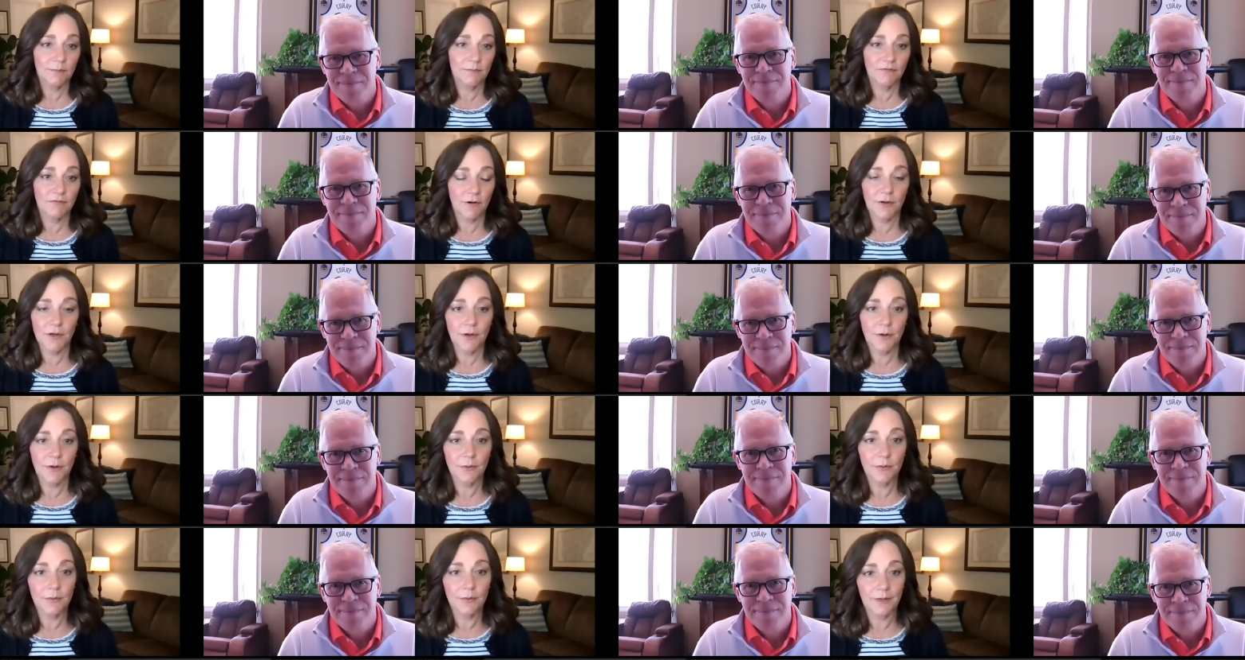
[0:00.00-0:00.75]
Speaker 1: for
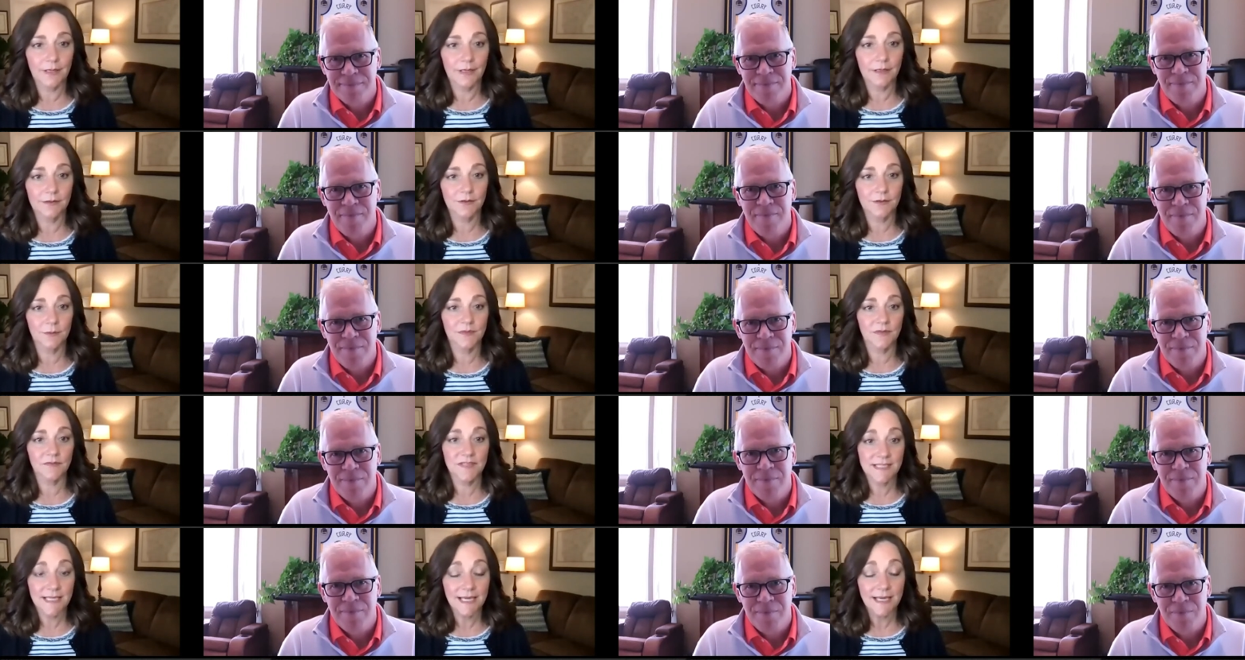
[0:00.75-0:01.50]
you in terms of
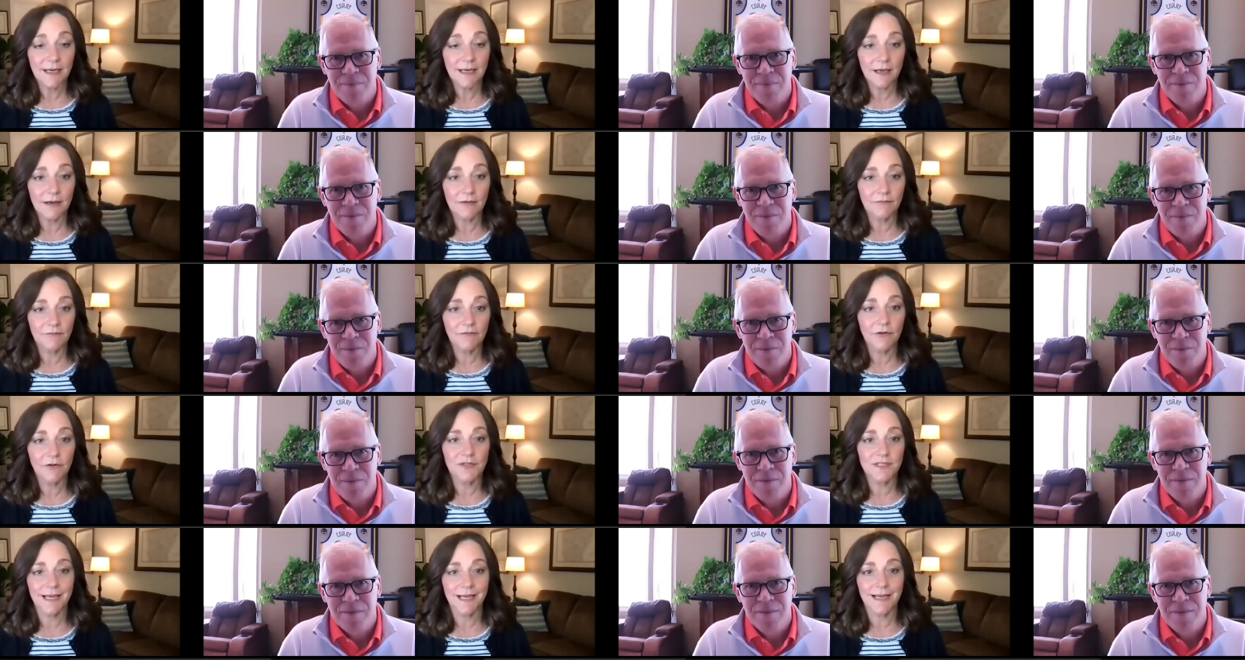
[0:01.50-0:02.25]
seeing it
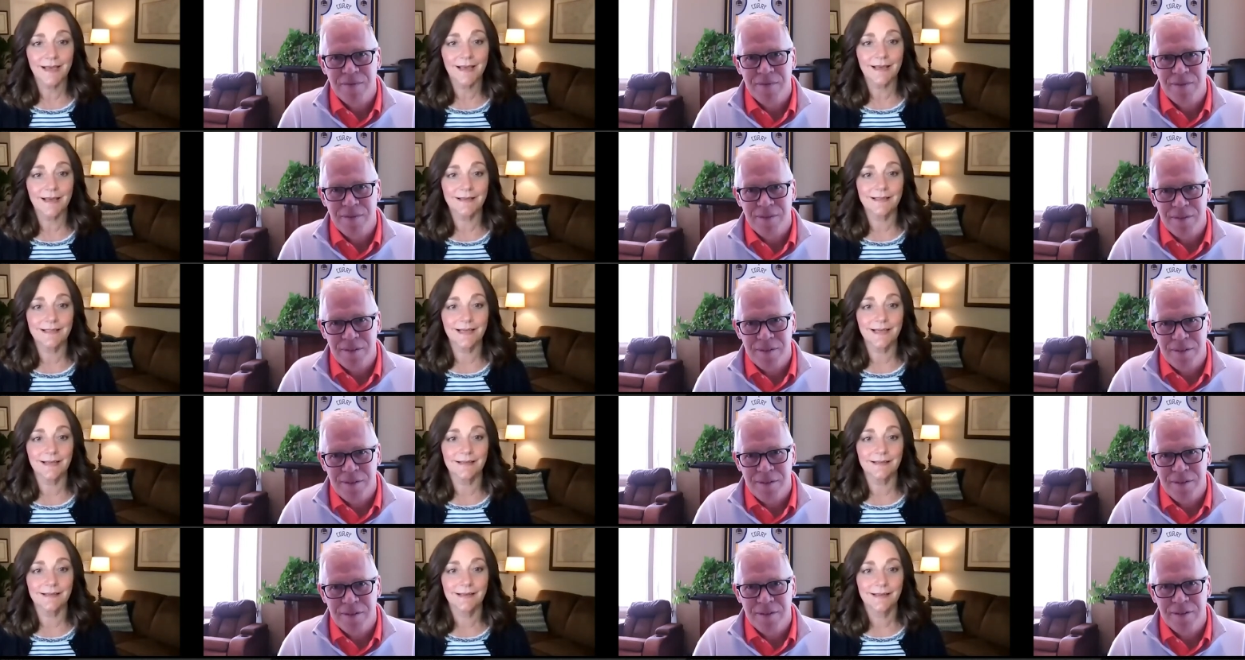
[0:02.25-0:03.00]
firsthand,
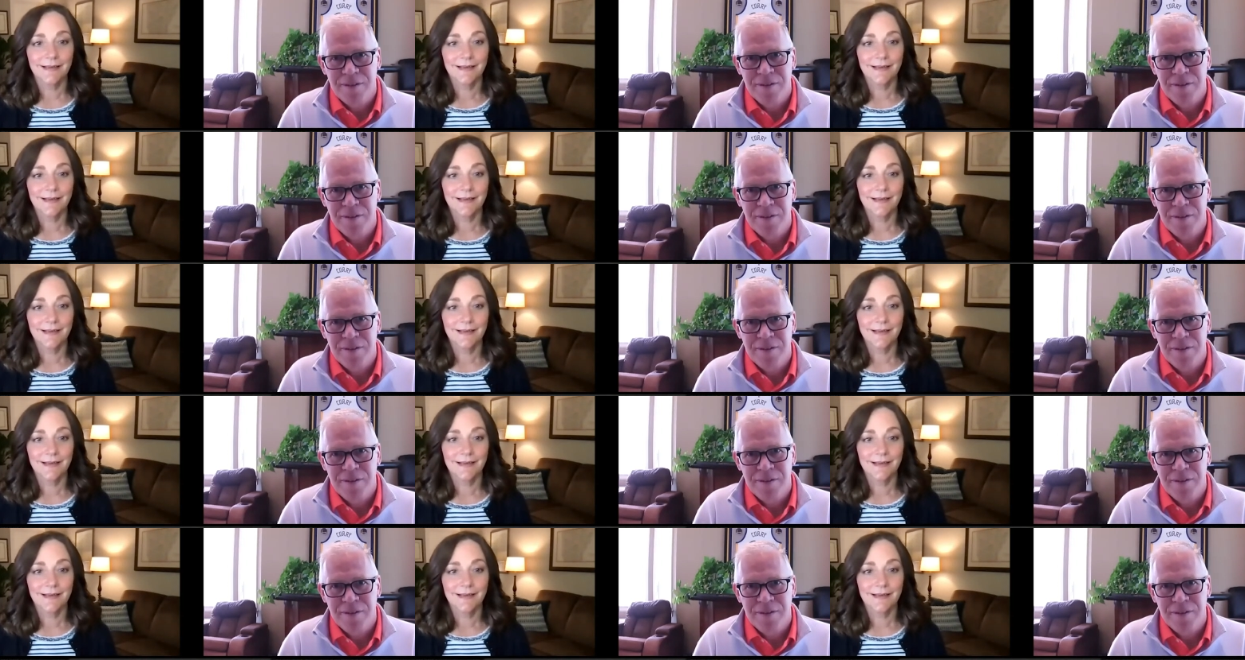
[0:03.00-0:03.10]
and